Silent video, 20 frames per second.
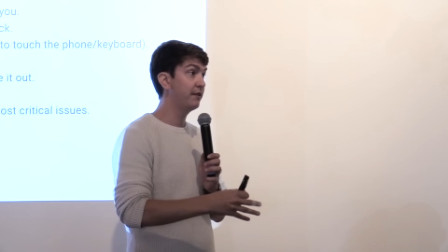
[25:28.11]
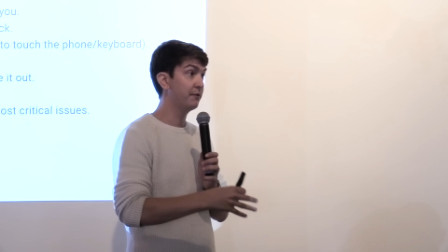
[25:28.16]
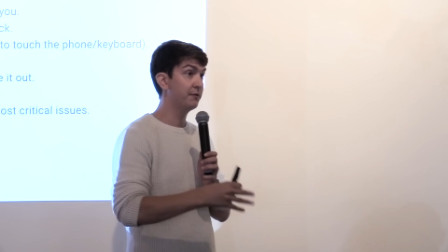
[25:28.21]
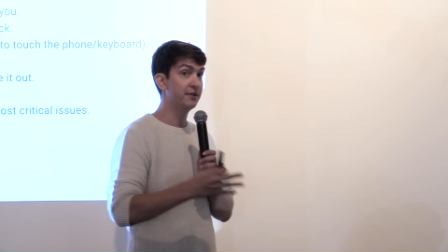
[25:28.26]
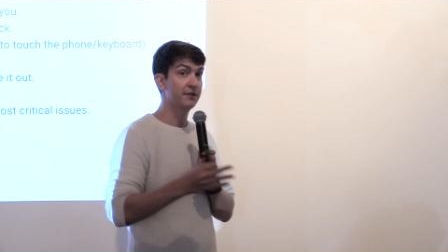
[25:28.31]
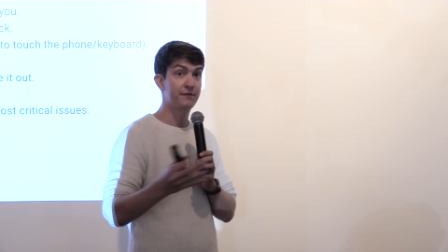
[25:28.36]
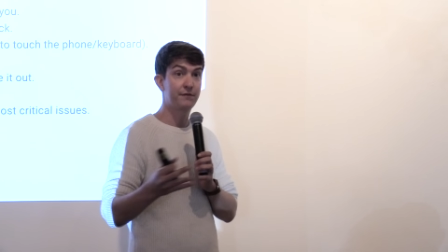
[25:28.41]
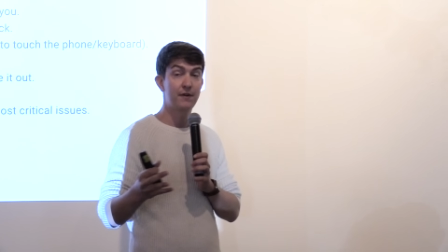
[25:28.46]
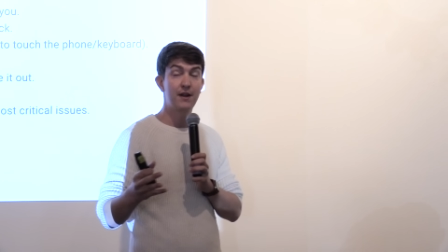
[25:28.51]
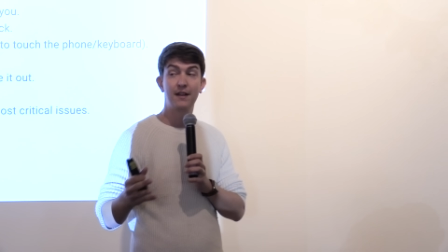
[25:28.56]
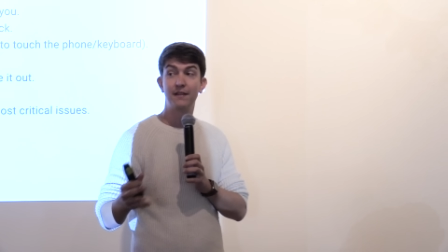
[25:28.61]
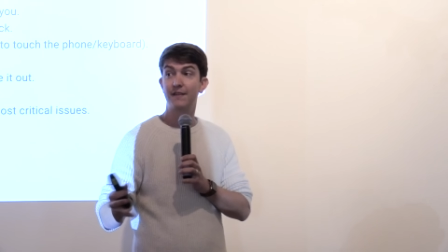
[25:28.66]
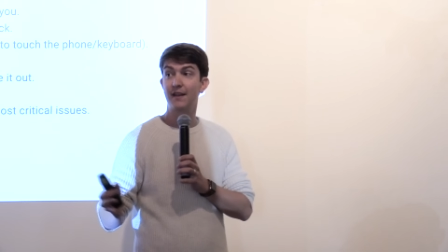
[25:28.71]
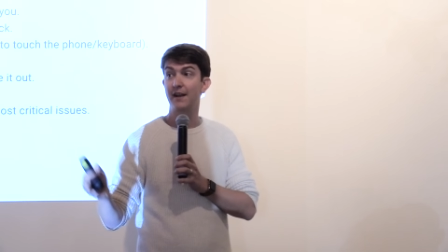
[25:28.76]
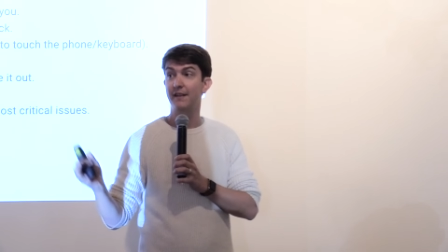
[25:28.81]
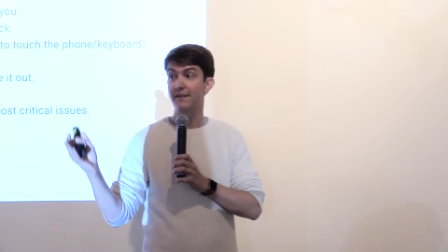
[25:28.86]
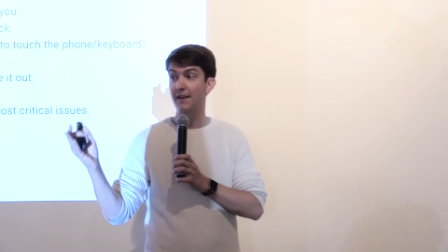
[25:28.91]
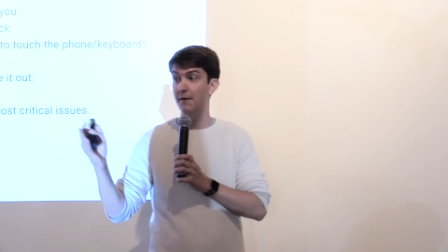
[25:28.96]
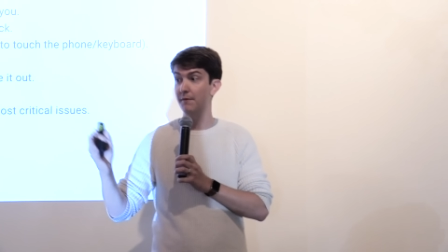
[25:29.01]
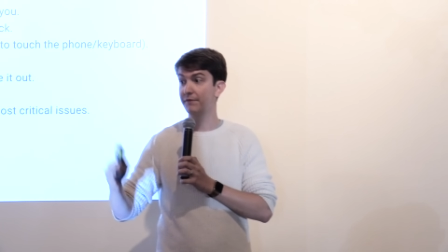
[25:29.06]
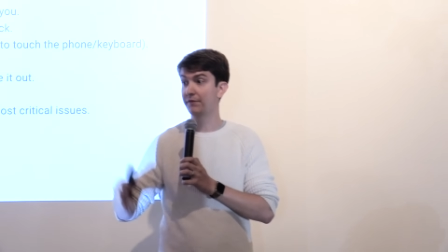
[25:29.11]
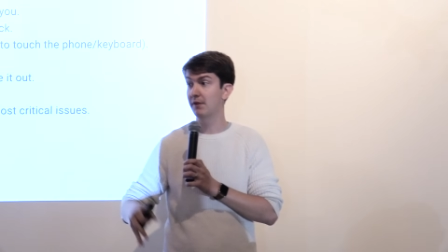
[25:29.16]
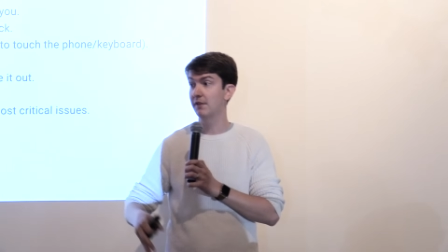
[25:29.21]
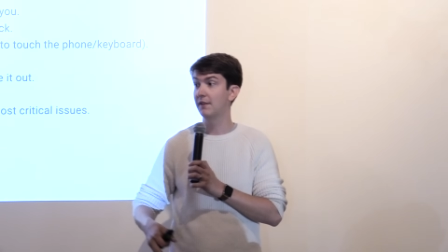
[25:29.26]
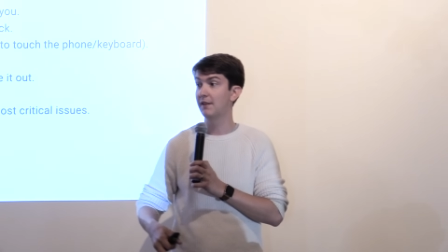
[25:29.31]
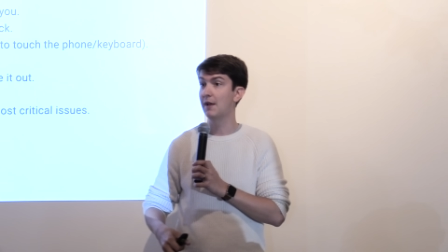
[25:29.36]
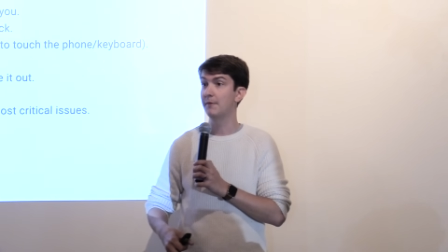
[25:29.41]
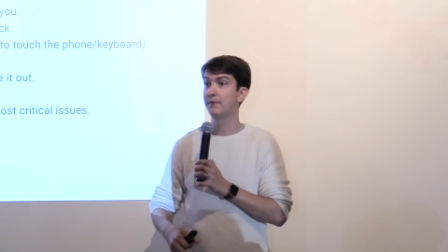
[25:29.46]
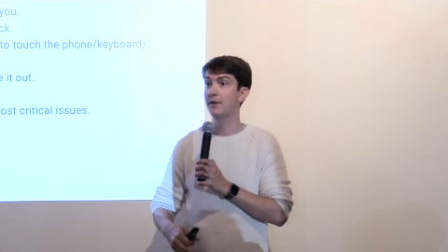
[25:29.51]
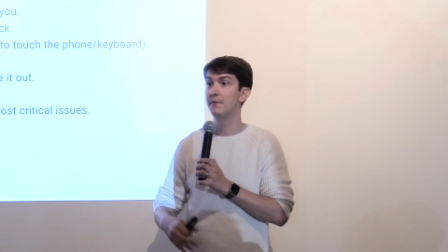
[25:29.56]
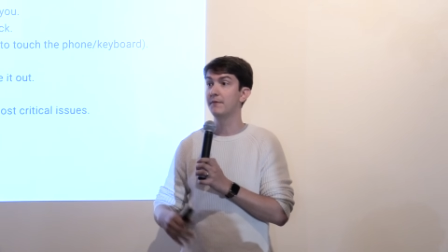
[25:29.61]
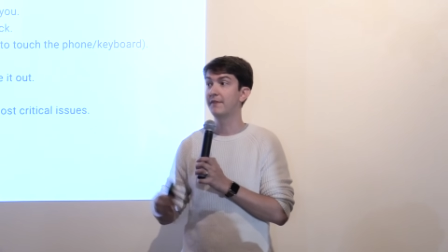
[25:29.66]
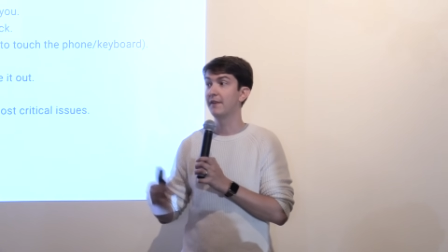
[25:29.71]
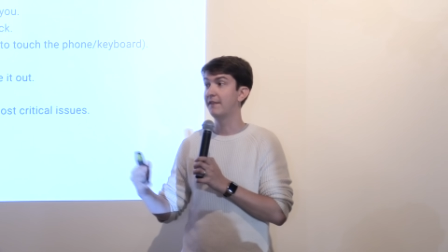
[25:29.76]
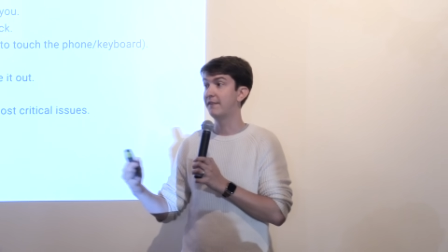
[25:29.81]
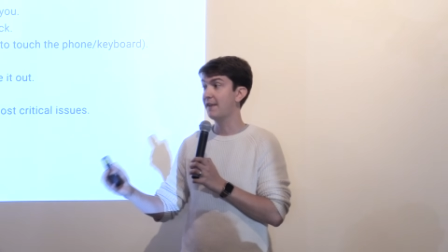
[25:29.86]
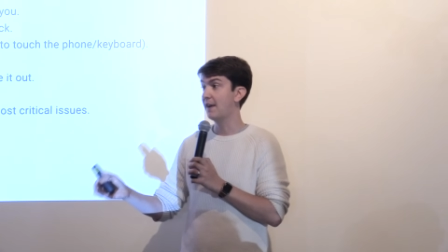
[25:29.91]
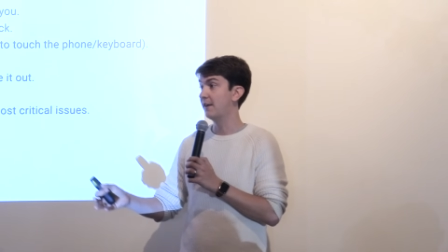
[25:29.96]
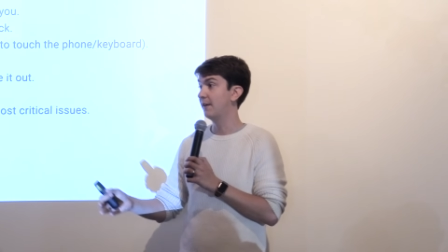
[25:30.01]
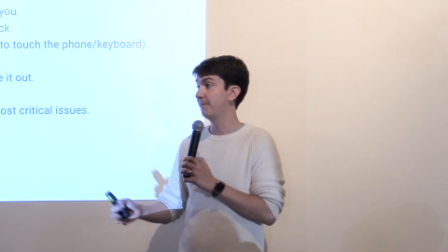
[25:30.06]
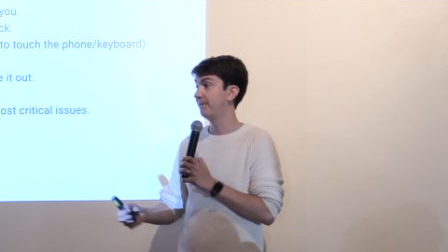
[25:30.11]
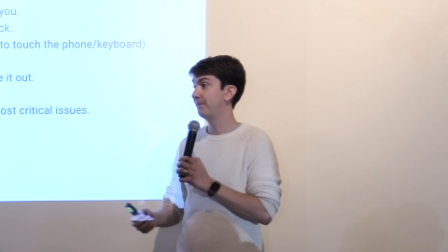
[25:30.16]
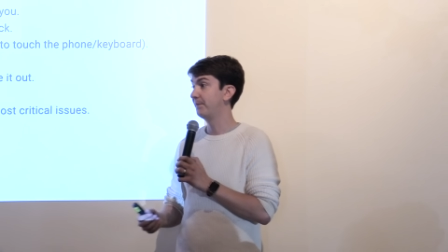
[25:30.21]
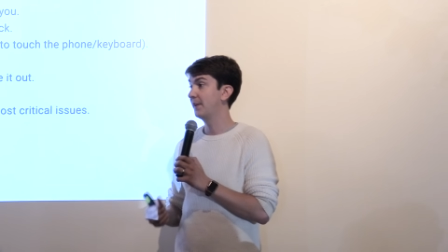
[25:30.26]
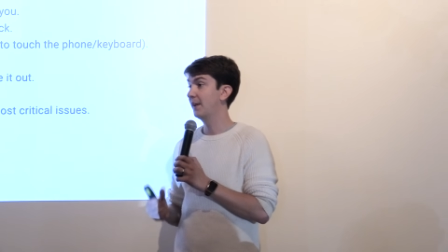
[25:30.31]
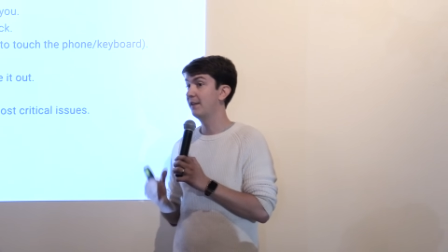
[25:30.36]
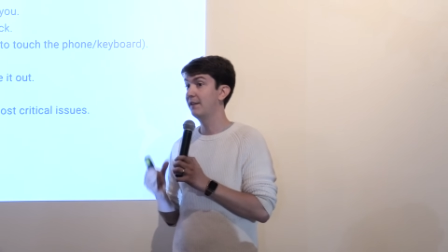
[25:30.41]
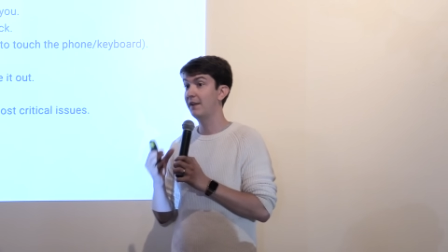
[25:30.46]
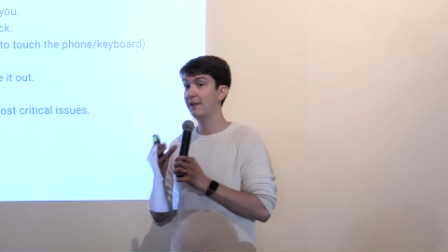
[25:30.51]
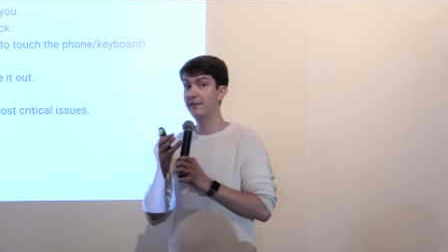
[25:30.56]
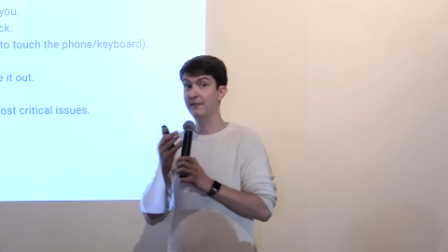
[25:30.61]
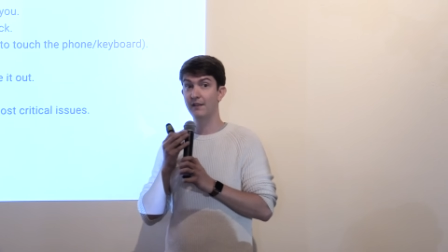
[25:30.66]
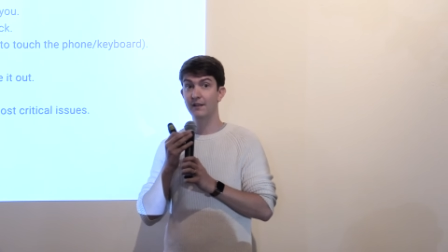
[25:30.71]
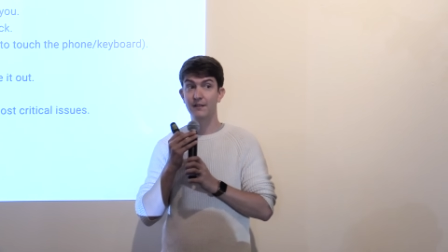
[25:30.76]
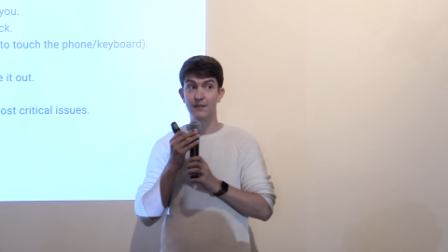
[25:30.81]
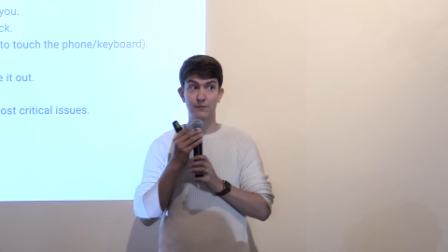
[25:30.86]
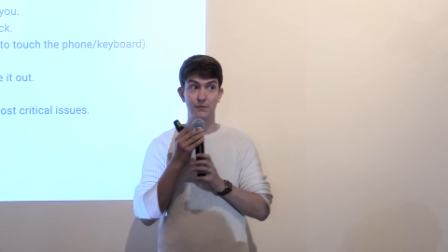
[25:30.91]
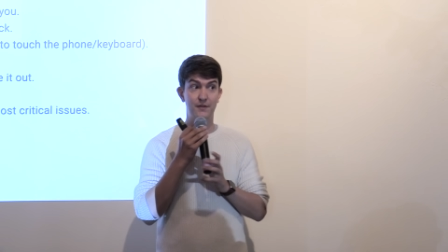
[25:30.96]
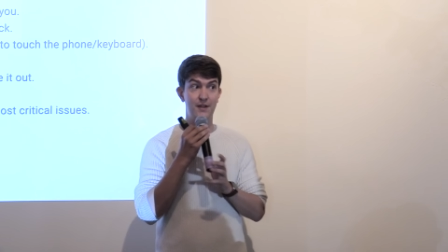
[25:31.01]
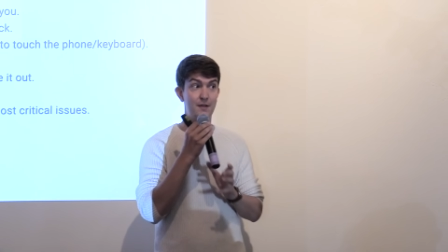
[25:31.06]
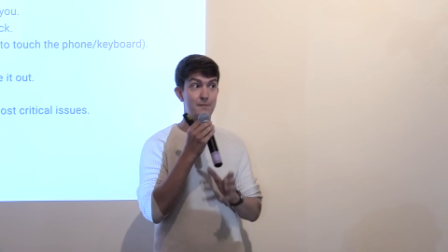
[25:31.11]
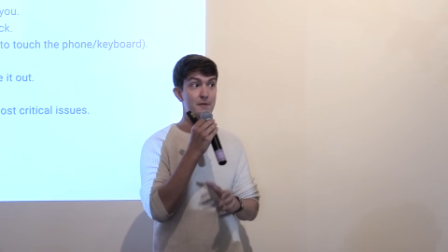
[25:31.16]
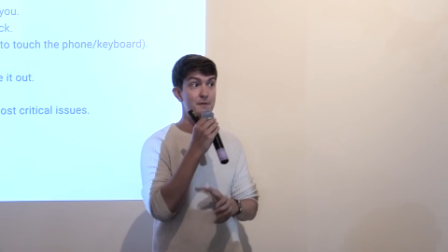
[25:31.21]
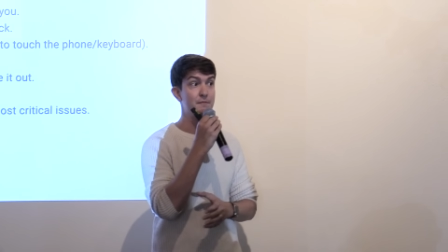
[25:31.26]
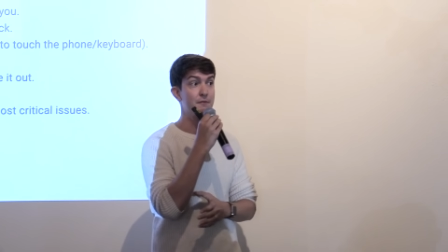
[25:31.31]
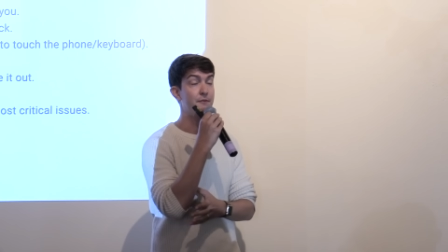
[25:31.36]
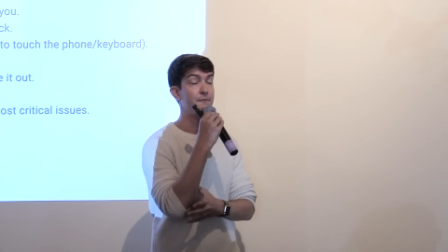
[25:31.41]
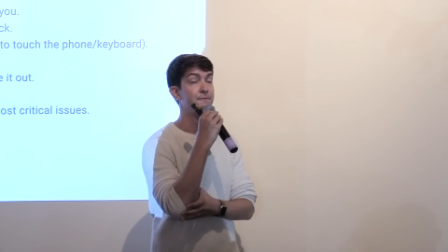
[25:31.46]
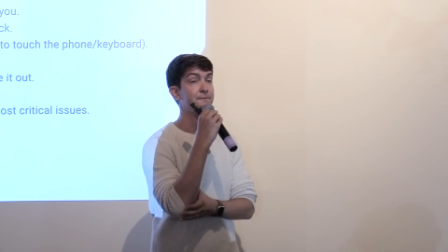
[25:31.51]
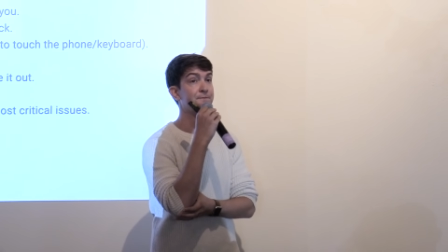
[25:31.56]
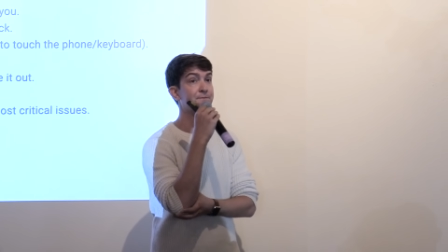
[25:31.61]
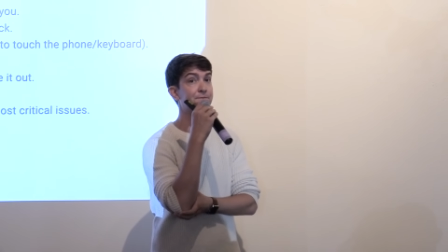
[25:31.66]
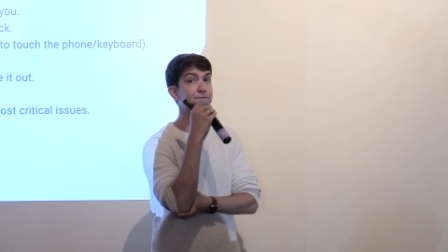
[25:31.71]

They were just friends. And I sat in front of the laptop and said, sign up. And these were tech people.